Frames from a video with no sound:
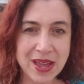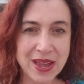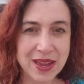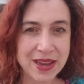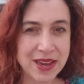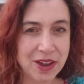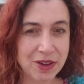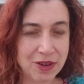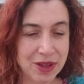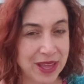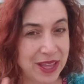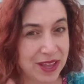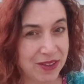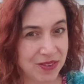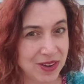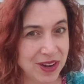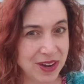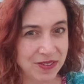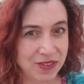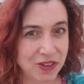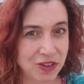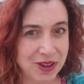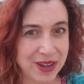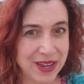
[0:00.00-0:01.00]
Now, even
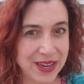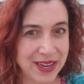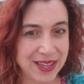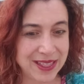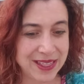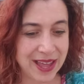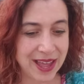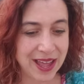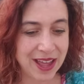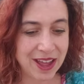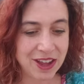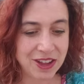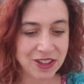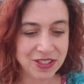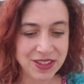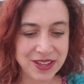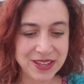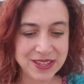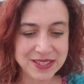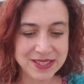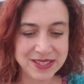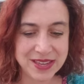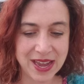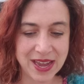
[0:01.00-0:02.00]
if you're eating the
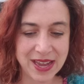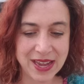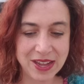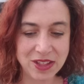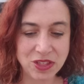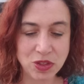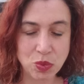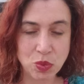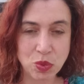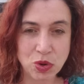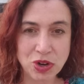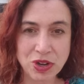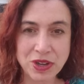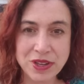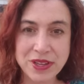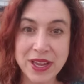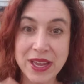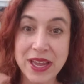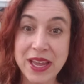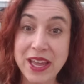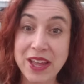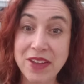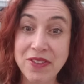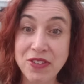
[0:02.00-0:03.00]
healthiest diet in the world,
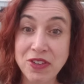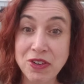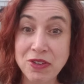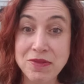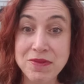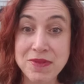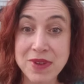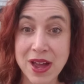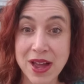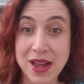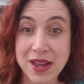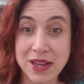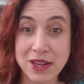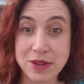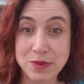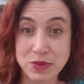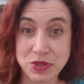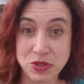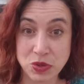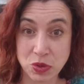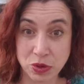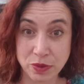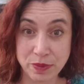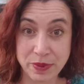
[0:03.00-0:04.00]
if you're not
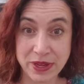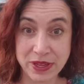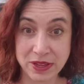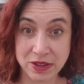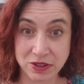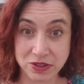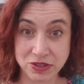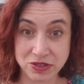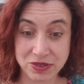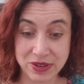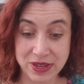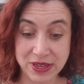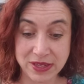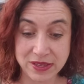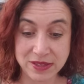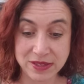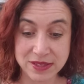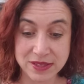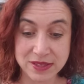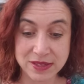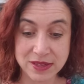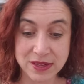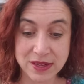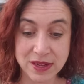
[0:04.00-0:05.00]
absorbing
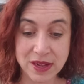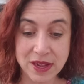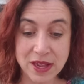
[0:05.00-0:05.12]
nutrients